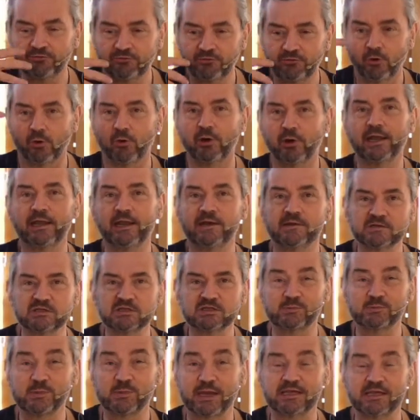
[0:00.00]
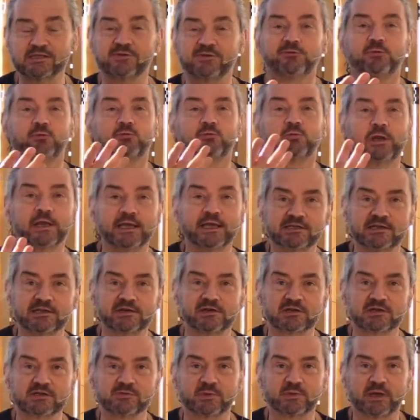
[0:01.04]
if you're in space, if you're
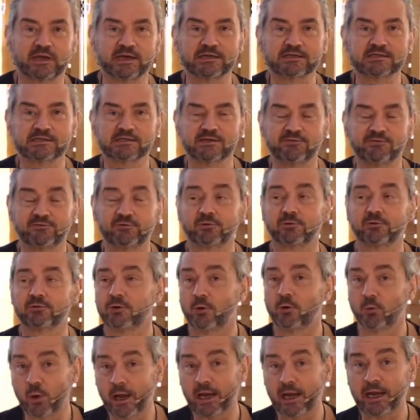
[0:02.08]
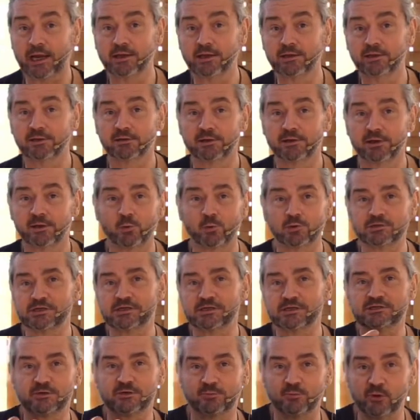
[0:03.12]
relating to space, if you're awake and
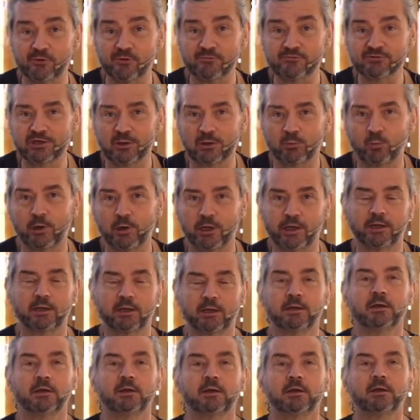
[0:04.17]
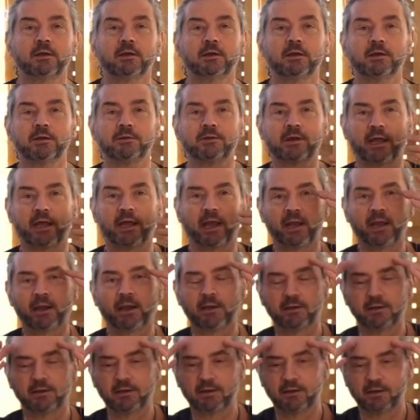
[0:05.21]
wanting to move somewhere,
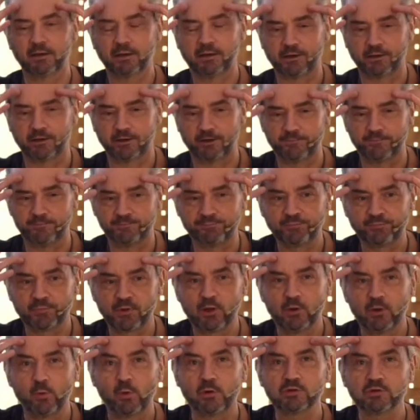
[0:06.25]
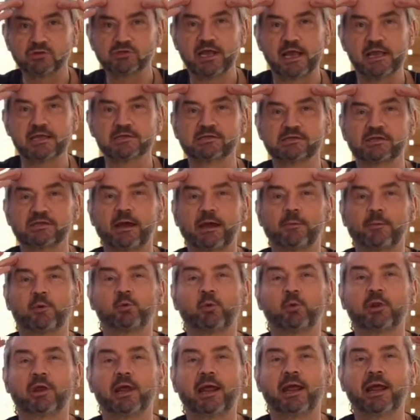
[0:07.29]
then um, what tends to
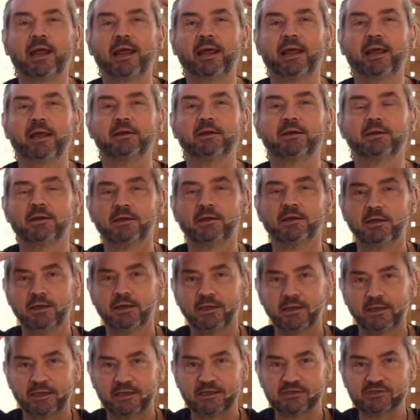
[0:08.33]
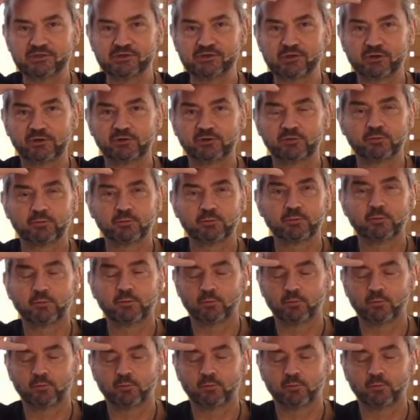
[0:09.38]
happen with the head is that